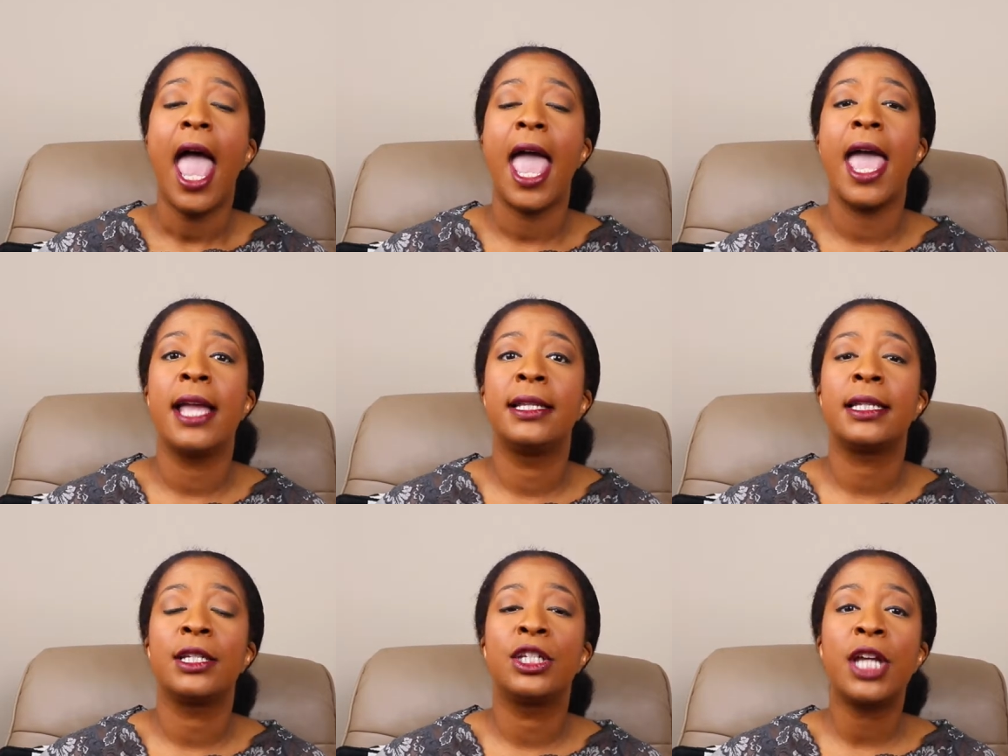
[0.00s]

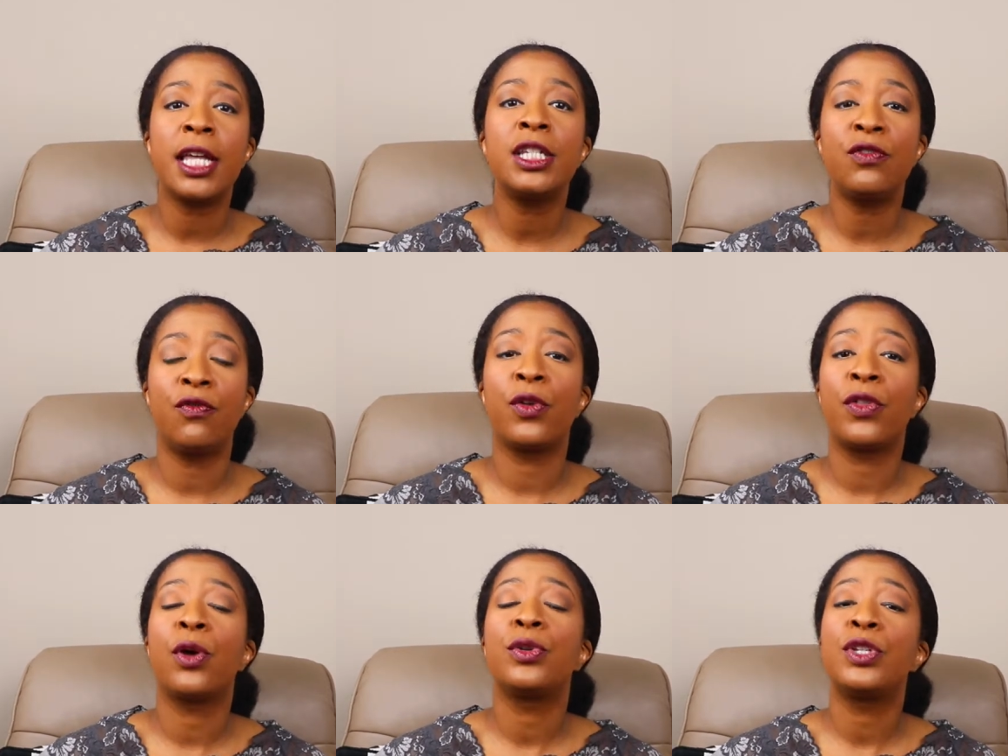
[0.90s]
And just for
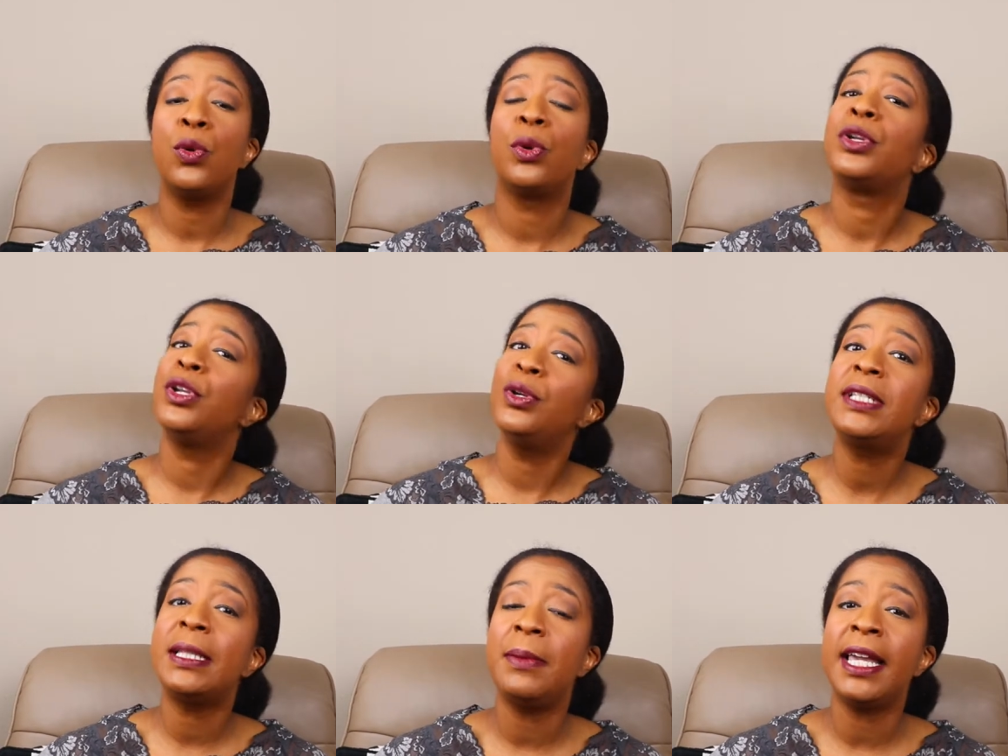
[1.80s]
those who are new
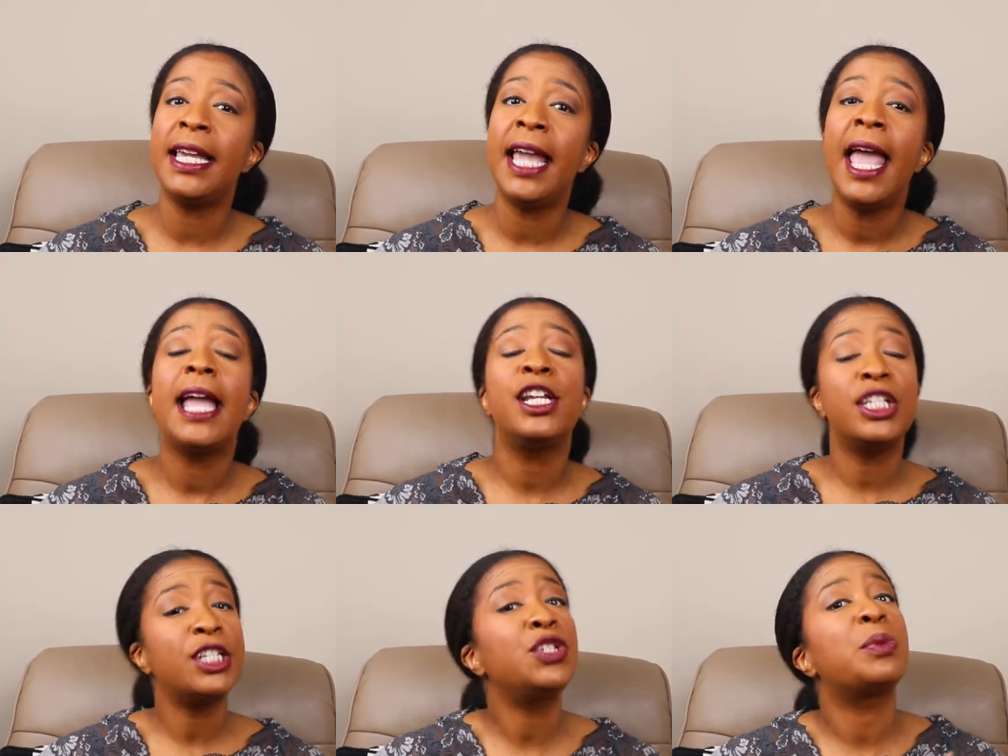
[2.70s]
to me, and
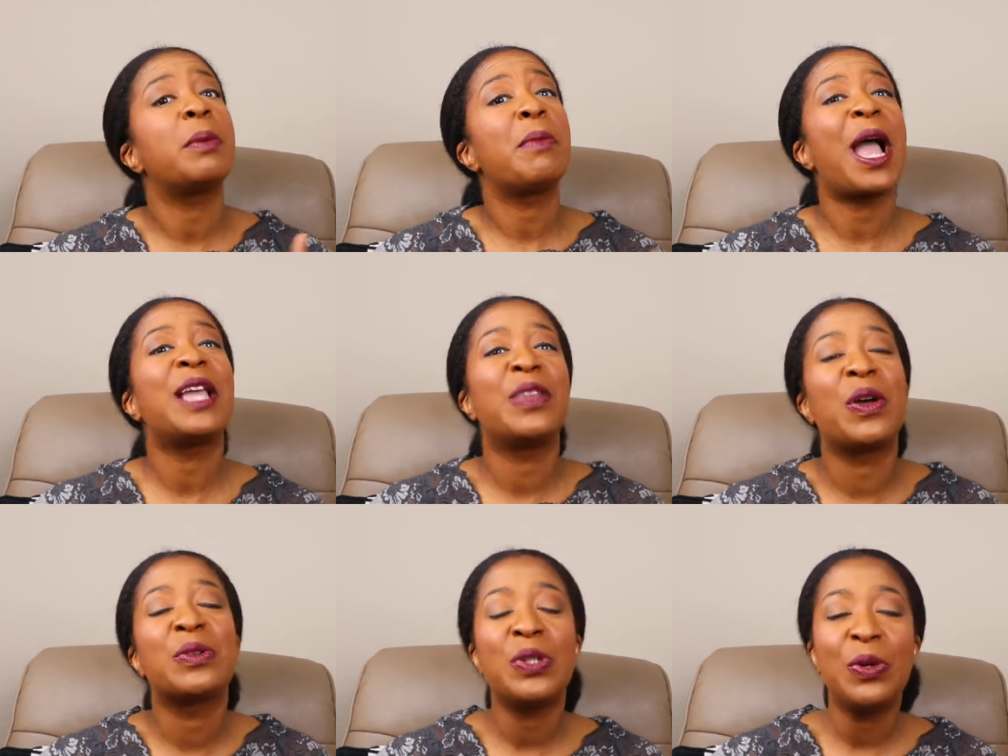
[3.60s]
just to remind
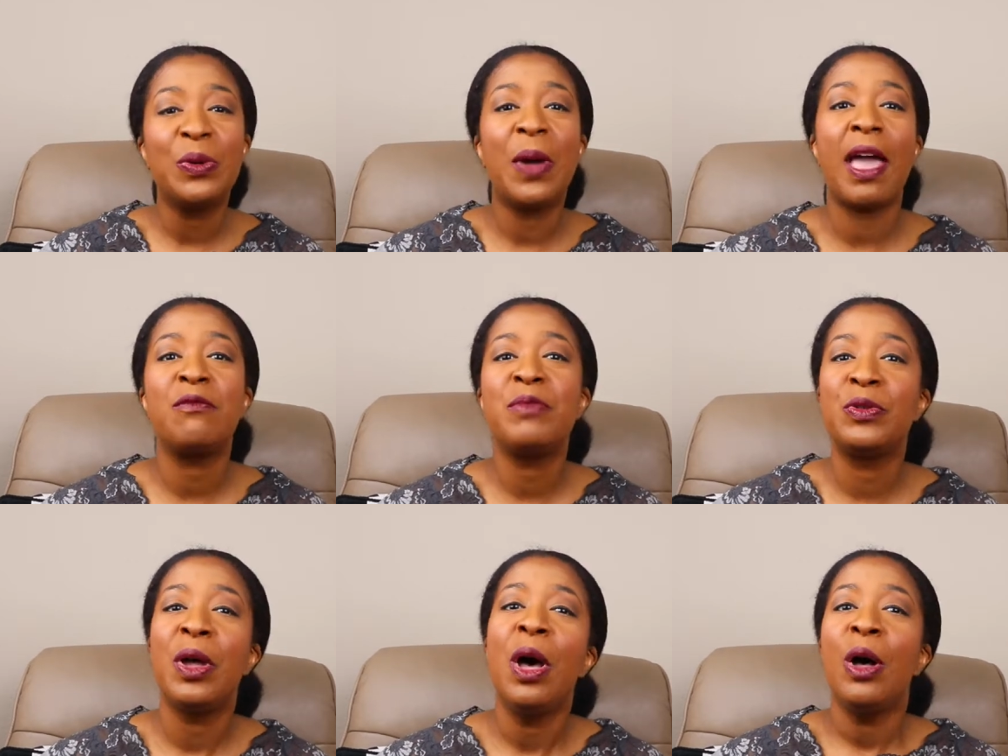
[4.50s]
those who have
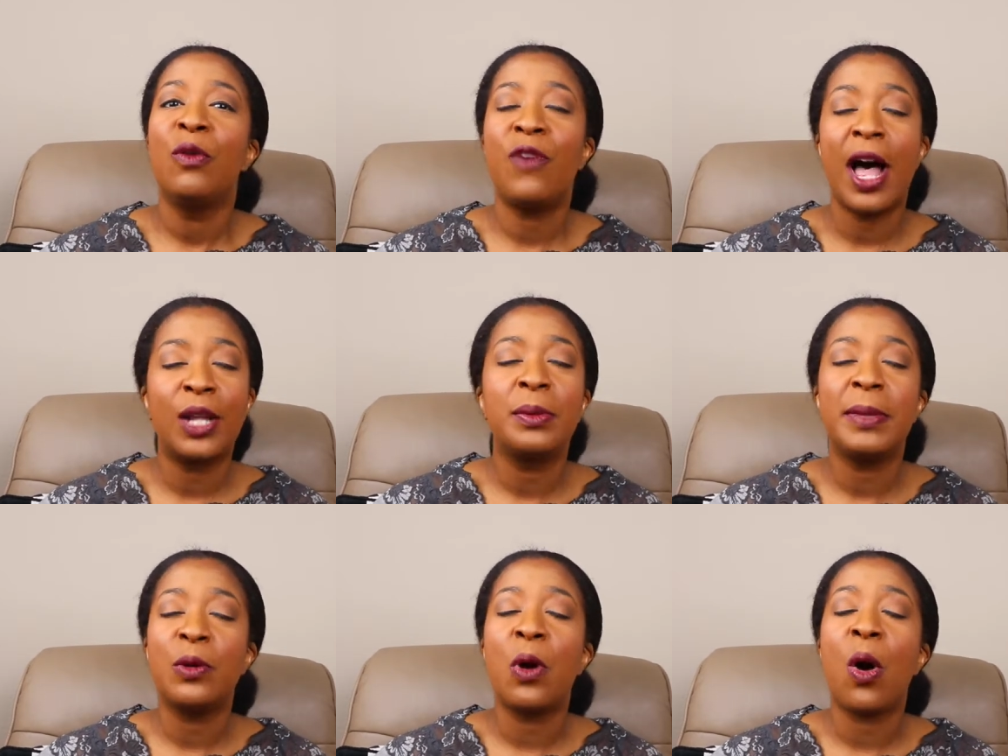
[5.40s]
been follow
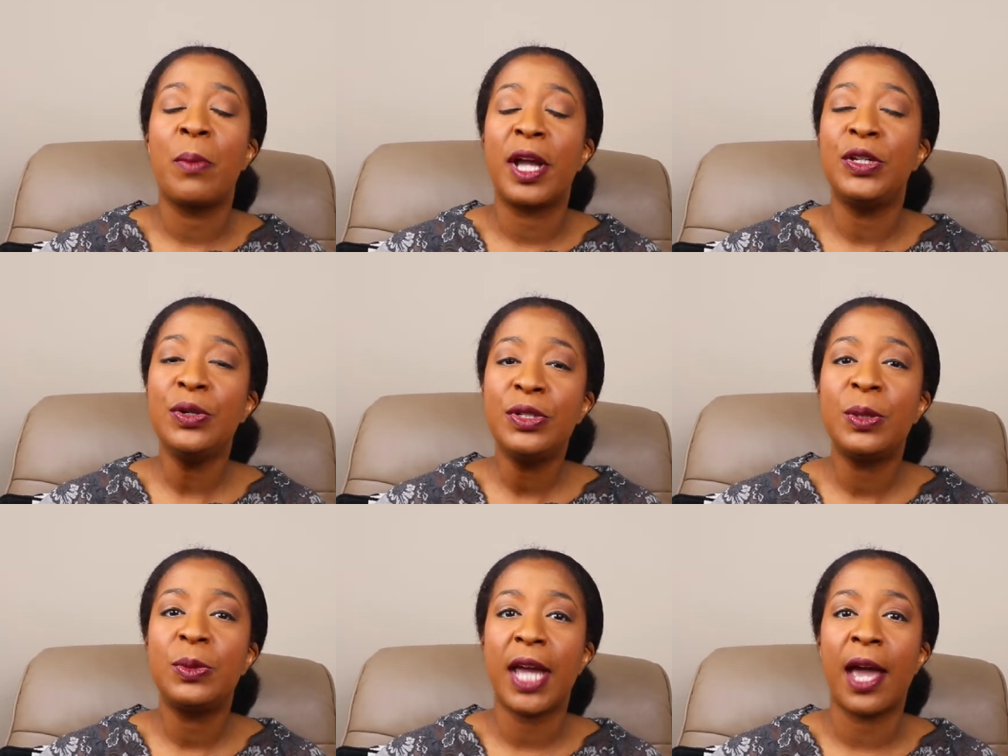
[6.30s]
me on my
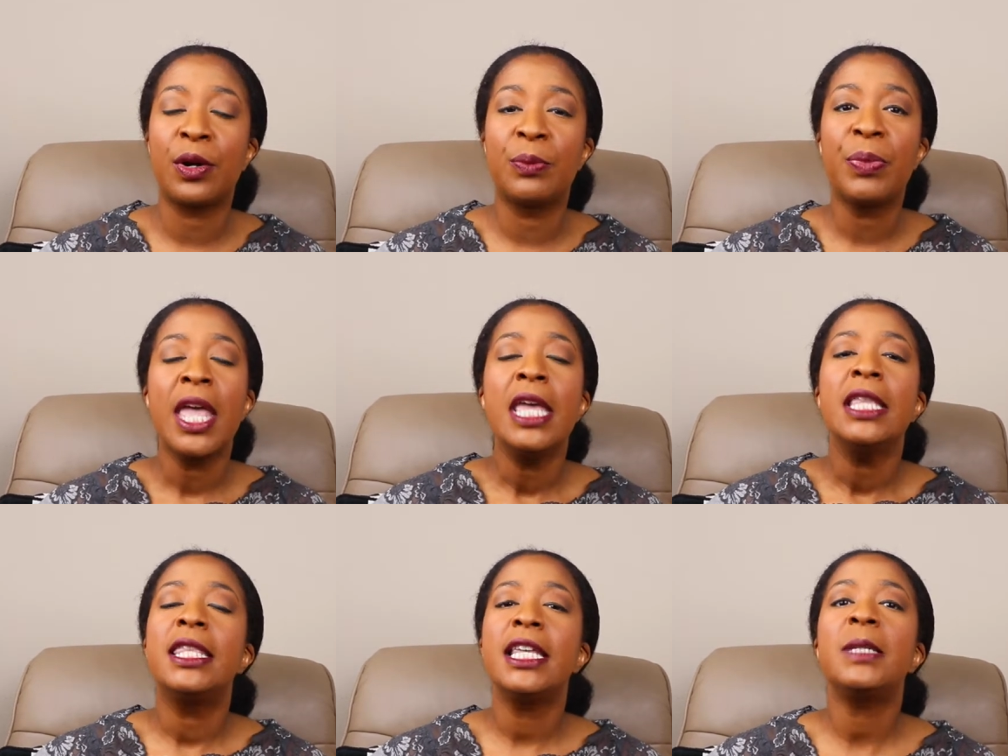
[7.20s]
YouTube channel,
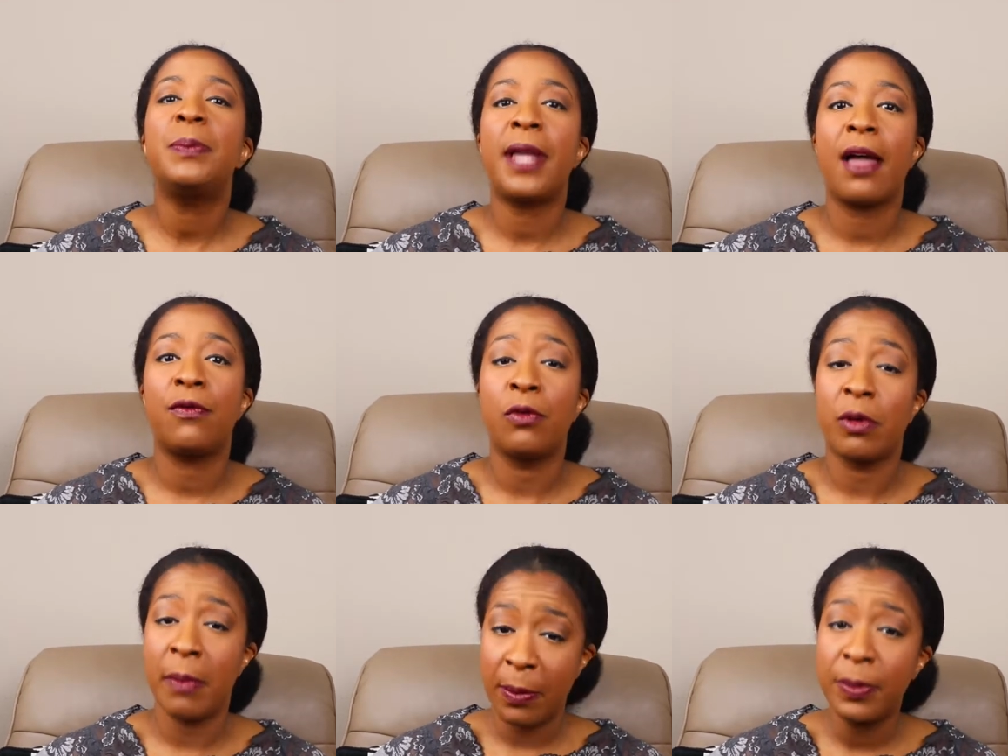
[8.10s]
this
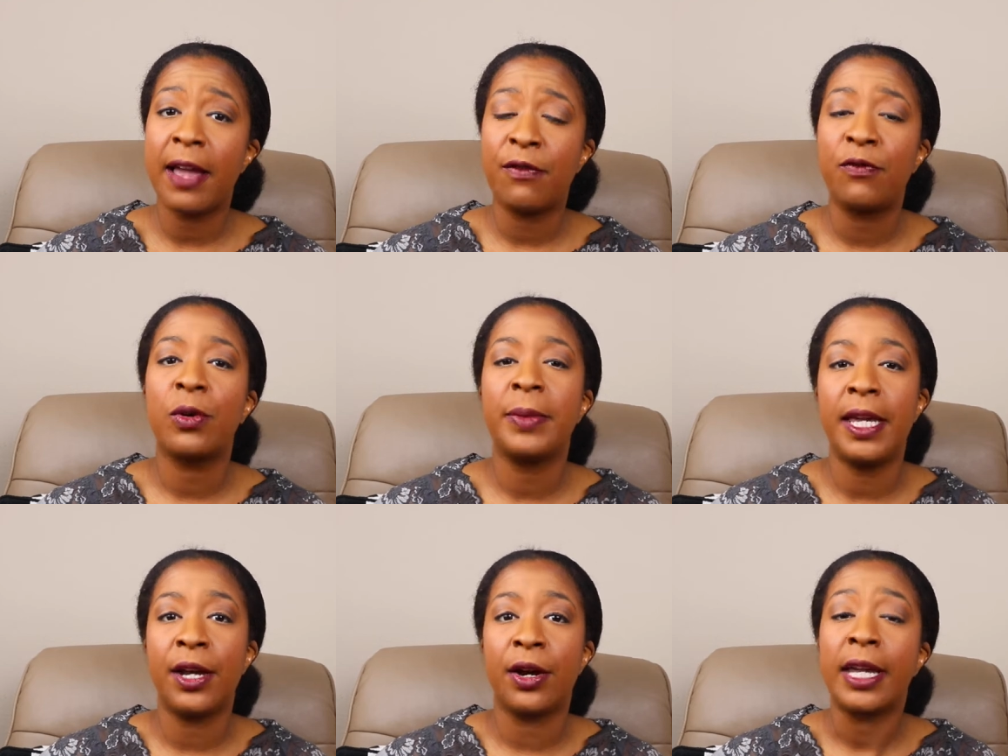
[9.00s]
platform, my platform
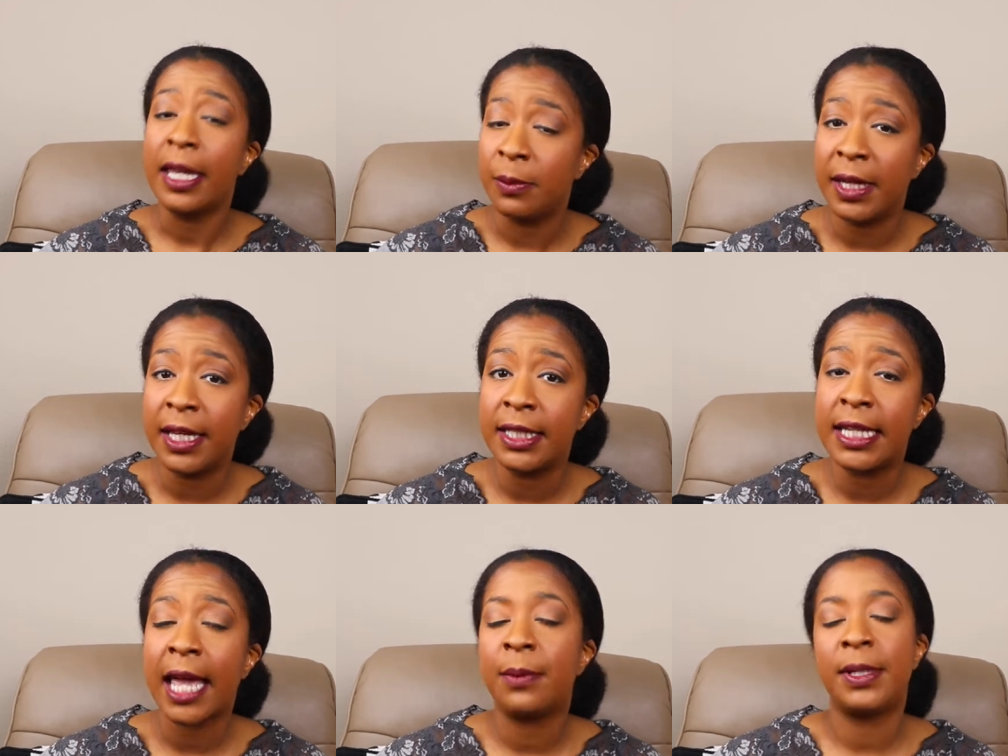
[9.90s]
here, Kim E. The
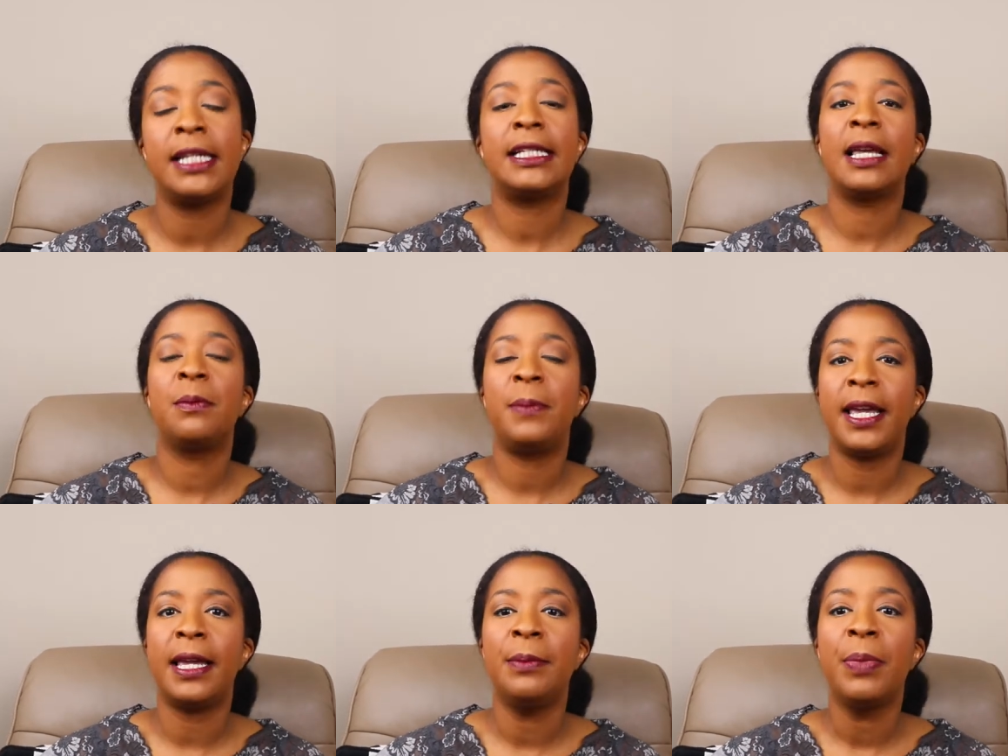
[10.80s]
Diabetes
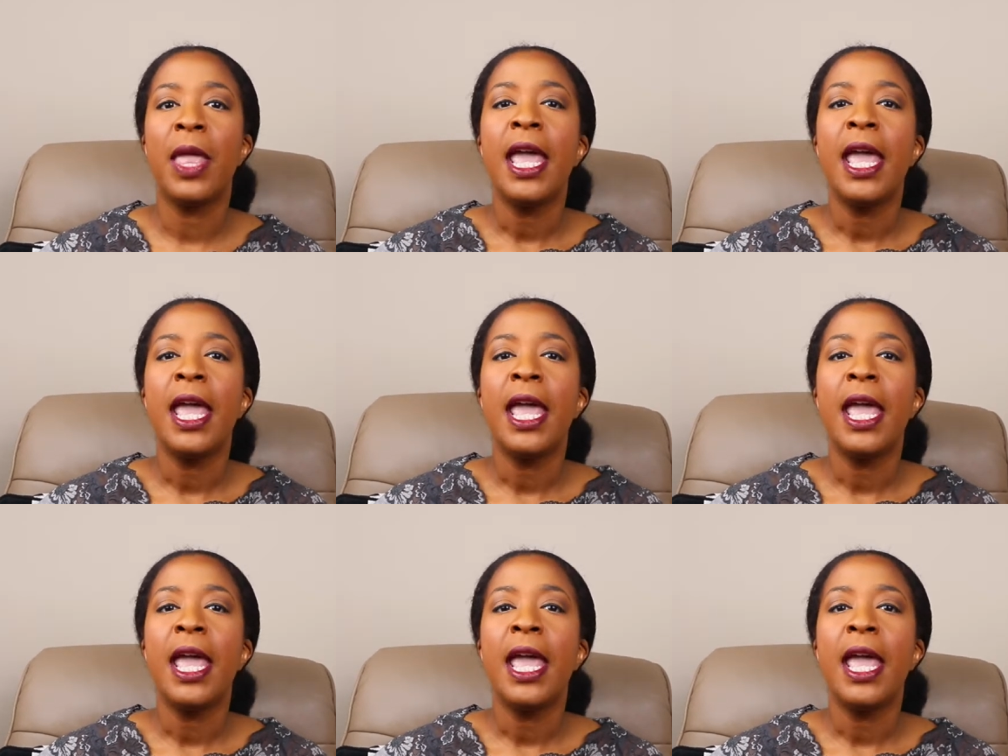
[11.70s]
NP,